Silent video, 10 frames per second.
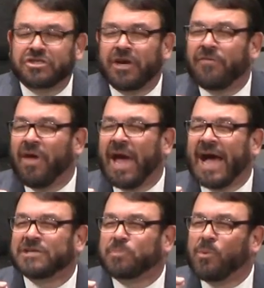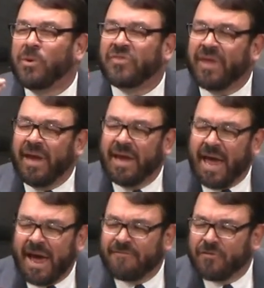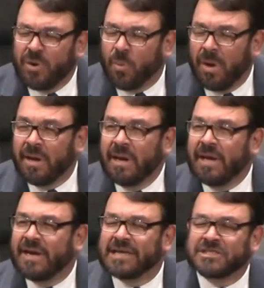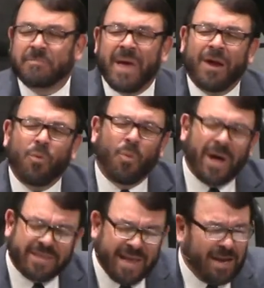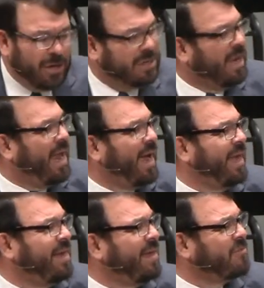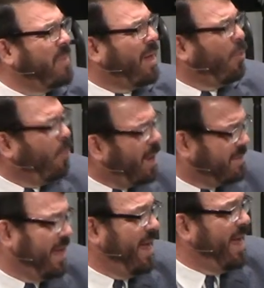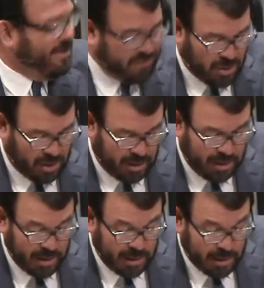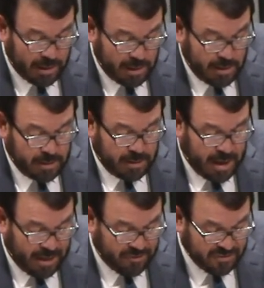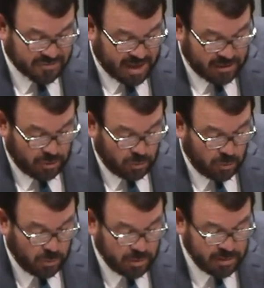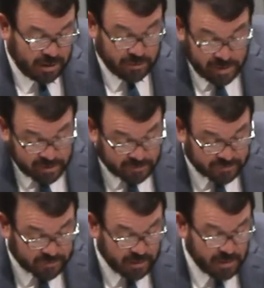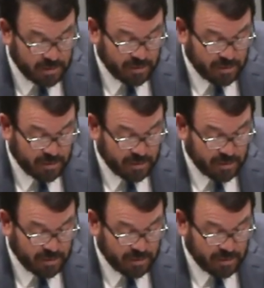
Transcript: to share the gospel with everyone. It doesn't matter what they look like, it doesn't matter what they have on. Now, this I do, here it is,